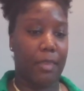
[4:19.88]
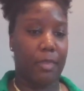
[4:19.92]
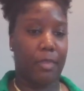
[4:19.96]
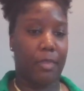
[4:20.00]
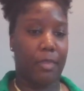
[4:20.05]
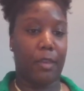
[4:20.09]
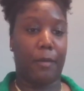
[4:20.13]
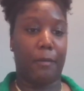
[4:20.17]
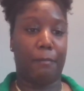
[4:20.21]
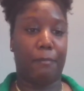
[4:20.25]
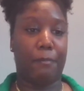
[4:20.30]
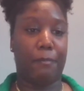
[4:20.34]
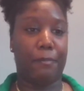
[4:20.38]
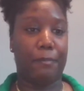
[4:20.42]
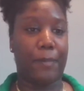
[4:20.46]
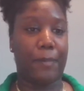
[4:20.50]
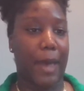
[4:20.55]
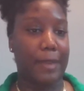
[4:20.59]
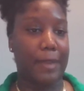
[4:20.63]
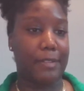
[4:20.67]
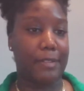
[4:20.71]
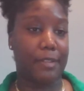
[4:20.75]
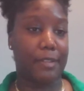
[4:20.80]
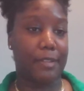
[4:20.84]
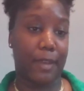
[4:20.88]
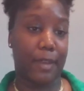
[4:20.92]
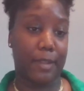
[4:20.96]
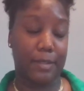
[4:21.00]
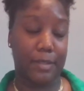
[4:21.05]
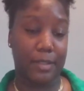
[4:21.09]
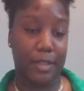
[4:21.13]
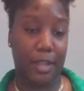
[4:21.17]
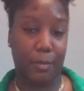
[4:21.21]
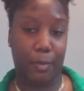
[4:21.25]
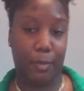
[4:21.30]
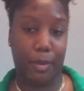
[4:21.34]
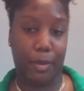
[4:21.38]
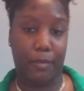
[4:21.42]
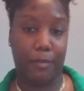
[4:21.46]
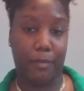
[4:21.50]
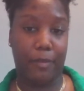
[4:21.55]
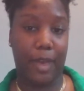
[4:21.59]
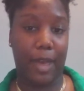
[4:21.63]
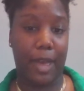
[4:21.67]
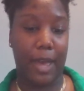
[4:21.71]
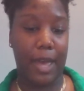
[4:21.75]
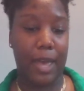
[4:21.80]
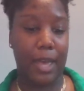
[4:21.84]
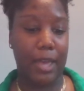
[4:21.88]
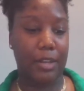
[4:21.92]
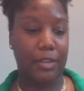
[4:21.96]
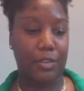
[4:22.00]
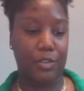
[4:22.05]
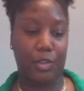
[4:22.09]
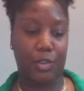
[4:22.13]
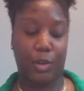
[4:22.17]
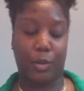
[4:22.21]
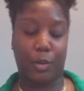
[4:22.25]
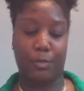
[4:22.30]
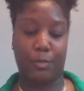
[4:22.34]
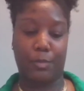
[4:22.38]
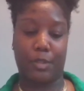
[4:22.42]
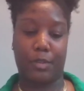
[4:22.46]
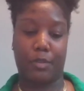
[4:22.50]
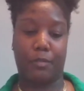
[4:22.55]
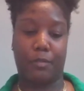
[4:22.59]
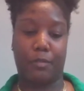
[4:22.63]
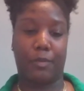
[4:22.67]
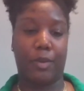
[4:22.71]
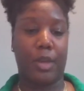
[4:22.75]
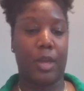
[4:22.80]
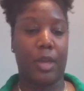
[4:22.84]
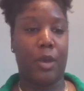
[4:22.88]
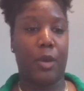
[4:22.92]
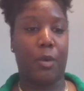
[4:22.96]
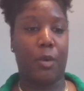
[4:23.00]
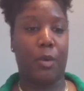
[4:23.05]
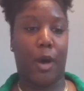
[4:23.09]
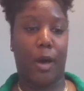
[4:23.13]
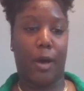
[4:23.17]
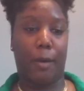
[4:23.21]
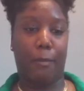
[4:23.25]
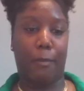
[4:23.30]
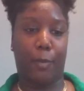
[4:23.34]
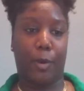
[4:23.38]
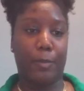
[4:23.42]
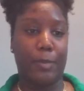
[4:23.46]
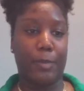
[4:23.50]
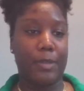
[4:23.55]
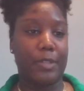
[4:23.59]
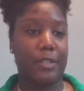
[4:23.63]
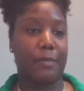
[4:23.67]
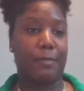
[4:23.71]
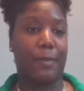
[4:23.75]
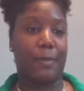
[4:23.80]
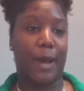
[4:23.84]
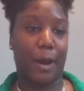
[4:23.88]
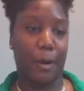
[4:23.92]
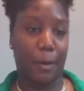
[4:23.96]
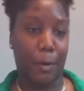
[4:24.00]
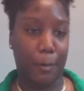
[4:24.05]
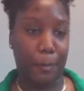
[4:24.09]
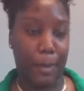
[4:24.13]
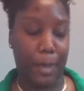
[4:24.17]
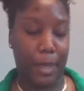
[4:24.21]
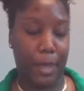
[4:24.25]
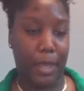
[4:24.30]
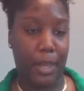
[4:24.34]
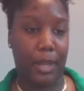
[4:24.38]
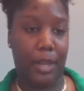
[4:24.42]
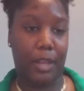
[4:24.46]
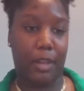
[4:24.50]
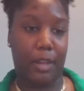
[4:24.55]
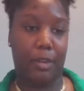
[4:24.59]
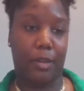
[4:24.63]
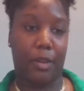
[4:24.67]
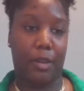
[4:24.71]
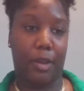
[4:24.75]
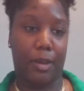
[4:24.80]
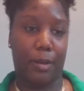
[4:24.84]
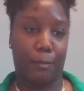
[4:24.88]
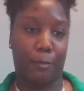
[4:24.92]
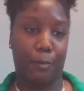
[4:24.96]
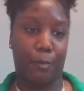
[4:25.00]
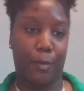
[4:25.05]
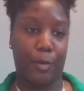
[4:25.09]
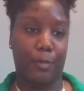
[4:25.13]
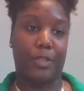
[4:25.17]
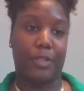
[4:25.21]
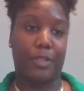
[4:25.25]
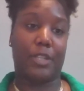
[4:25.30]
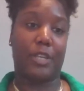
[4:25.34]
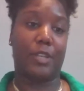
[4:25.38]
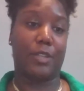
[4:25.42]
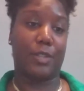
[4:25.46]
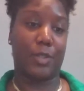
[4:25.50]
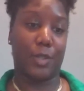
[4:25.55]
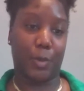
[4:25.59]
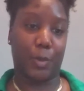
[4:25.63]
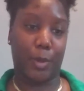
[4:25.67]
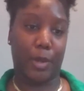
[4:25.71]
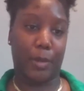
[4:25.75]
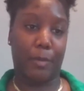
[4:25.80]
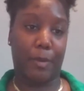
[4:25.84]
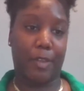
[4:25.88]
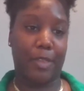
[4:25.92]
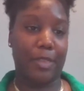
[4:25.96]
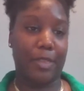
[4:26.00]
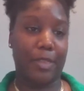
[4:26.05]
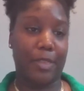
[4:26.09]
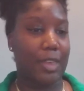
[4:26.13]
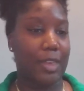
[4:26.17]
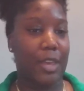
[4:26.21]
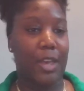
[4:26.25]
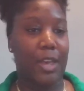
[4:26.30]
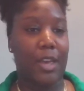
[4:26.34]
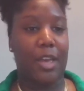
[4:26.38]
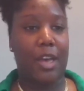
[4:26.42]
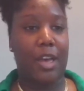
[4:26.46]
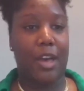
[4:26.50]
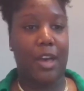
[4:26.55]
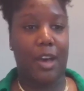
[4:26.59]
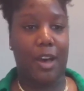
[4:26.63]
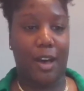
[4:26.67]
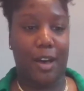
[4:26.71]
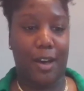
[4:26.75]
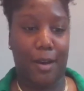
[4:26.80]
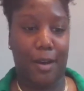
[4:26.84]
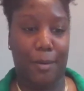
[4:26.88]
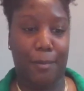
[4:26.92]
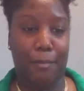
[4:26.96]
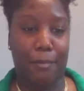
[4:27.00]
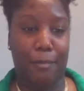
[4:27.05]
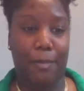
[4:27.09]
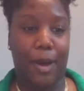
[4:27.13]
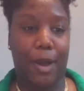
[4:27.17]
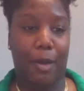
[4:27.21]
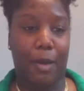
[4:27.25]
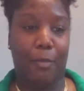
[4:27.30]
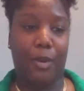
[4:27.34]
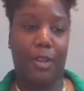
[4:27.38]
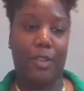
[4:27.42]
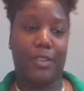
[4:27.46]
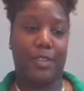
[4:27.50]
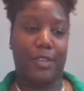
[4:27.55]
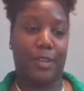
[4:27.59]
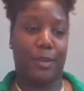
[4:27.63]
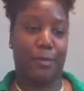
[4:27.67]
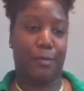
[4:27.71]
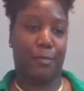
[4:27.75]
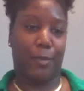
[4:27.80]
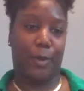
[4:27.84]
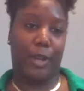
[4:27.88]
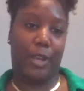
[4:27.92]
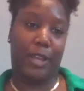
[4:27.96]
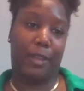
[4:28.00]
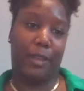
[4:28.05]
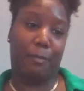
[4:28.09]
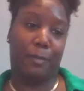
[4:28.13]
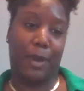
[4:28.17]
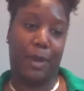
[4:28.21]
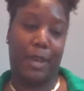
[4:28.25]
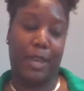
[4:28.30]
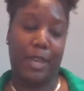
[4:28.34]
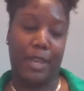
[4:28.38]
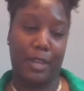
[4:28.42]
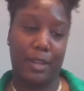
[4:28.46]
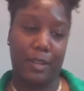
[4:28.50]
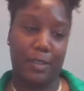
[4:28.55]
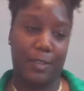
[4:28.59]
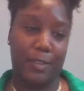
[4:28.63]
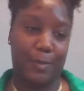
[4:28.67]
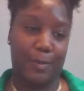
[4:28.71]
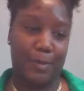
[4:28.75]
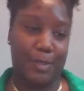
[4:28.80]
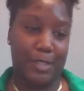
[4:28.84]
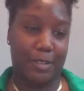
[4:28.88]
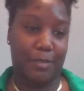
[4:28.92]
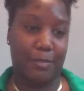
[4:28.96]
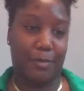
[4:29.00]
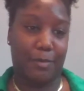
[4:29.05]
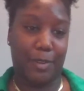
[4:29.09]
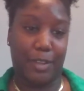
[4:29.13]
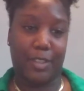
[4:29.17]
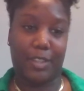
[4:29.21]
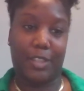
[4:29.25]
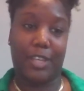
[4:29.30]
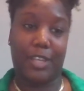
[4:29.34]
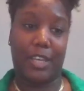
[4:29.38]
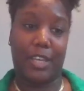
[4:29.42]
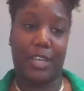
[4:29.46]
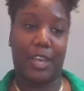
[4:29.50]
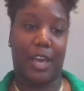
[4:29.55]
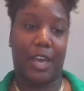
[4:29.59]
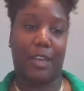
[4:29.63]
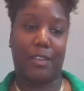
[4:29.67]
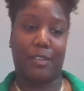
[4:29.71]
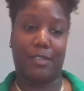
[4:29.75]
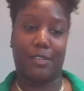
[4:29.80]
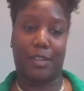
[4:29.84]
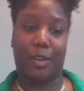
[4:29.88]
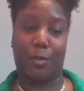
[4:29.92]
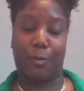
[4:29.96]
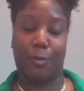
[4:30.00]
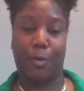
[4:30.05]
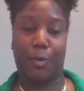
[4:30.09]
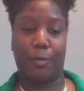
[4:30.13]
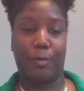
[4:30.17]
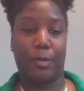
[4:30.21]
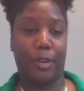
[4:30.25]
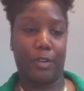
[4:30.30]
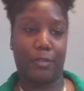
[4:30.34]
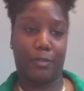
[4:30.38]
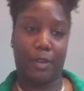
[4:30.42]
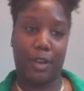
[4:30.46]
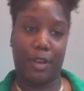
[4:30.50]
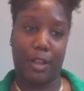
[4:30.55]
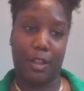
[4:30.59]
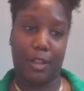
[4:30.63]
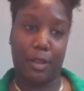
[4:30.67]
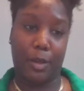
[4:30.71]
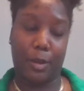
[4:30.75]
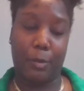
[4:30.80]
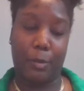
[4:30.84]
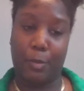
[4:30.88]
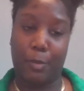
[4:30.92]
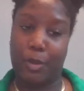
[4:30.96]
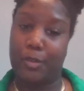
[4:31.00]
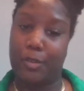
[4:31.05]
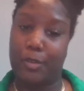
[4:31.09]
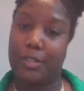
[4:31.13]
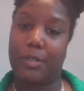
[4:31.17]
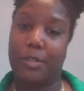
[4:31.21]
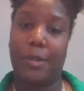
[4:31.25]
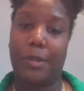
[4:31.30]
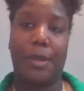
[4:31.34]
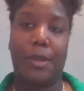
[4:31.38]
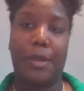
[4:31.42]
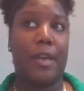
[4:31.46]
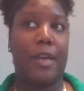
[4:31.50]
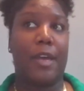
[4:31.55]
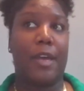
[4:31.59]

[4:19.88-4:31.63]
the past events that we've had in terms of women's empowerment and Women's History Month. I wanted to bring in Baina specifically as a woman of color. There's